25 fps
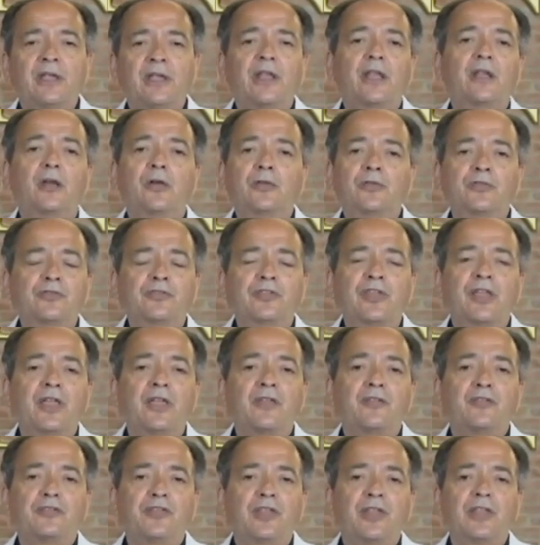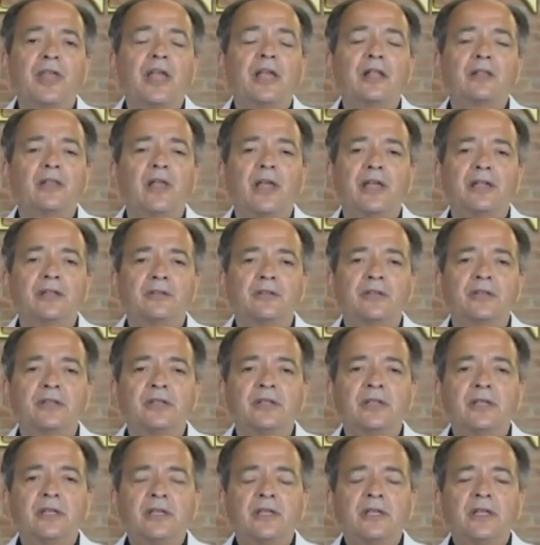And I don't say that lightly.
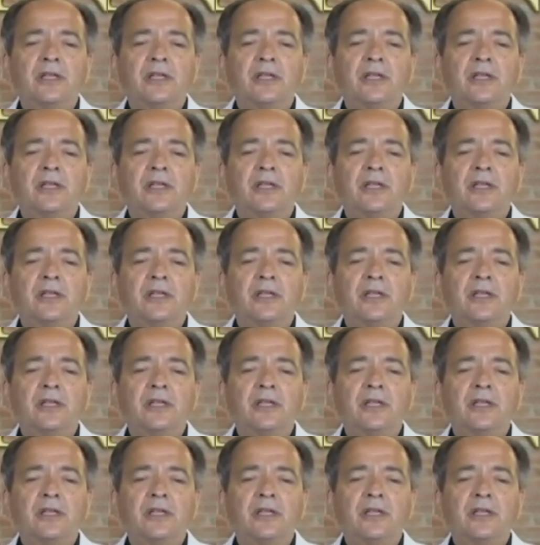